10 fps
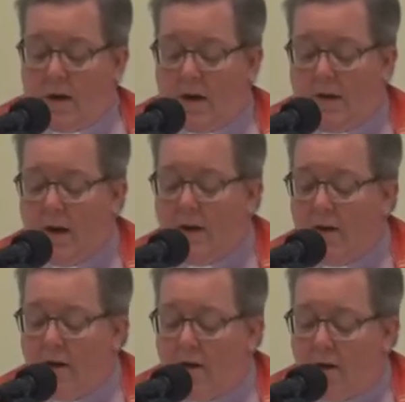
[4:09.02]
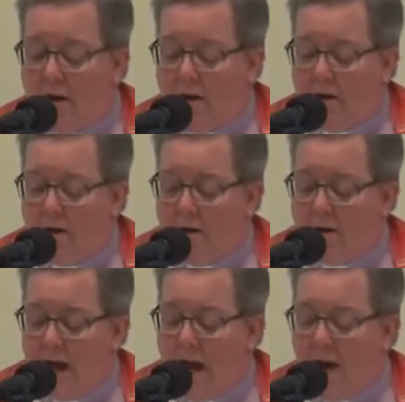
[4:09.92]
And then there are
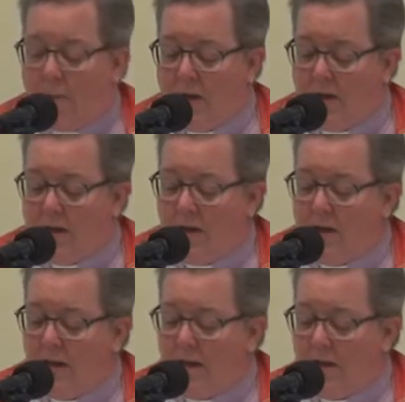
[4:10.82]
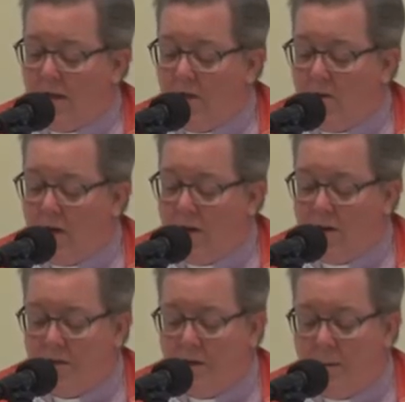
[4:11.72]
the hapless enlisted who are
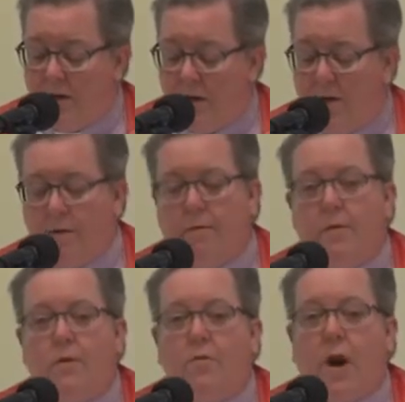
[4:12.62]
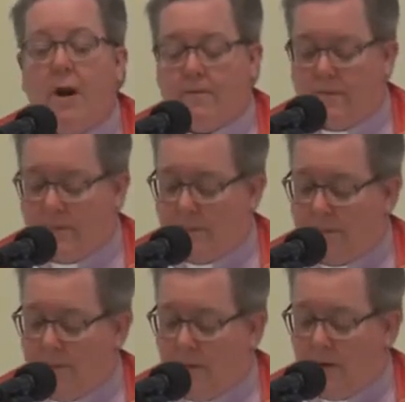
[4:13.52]
conscripted through the draft,
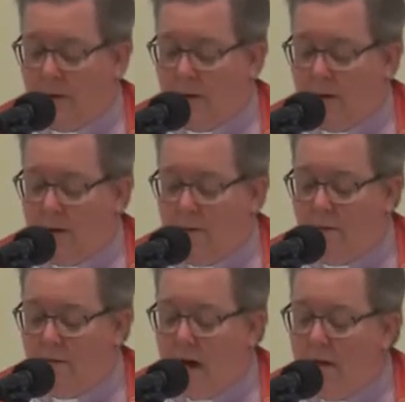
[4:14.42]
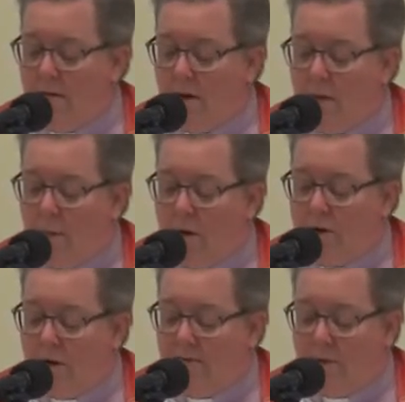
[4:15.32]
who would rather not
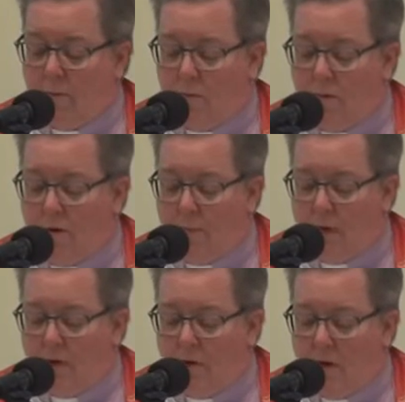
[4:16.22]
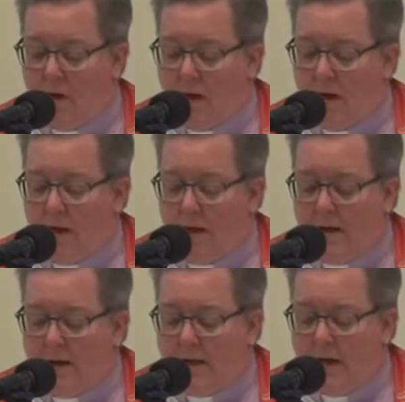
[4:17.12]
march off to war, but who are
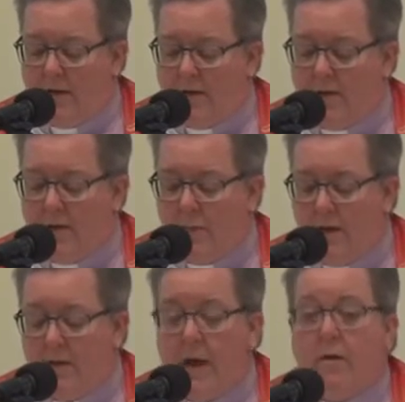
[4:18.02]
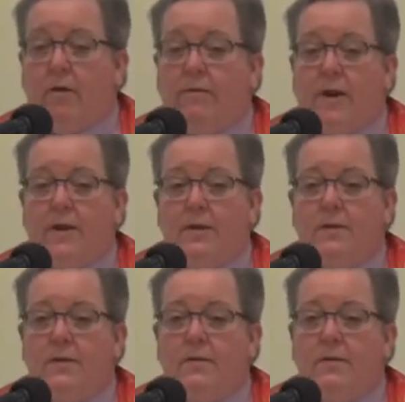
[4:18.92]
set to be
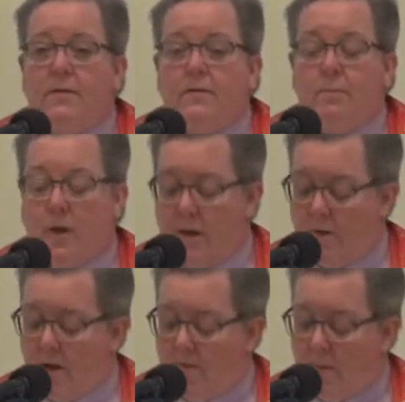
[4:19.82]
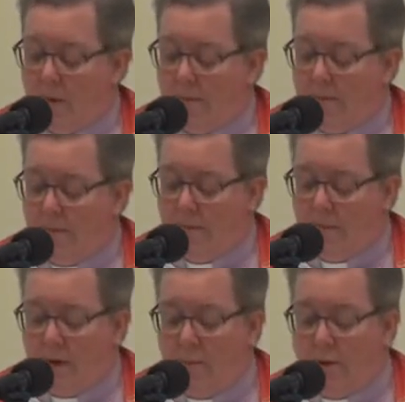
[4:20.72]
sacrificed by their government
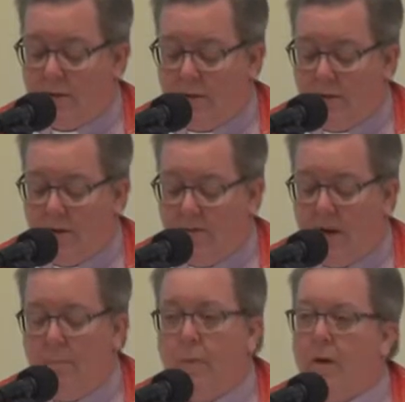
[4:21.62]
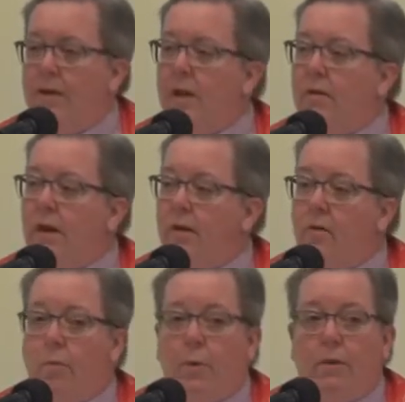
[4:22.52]
in pursuit of that military
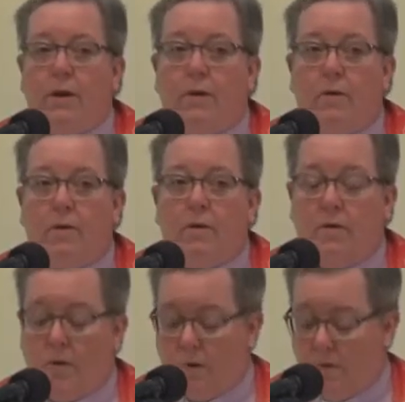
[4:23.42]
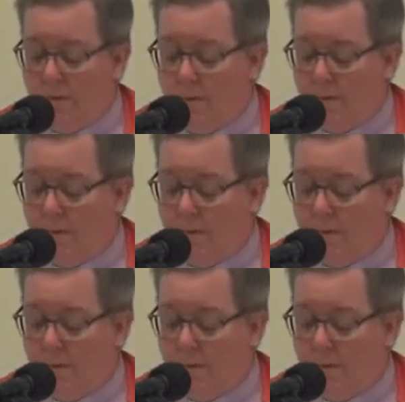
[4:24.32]
or political goal.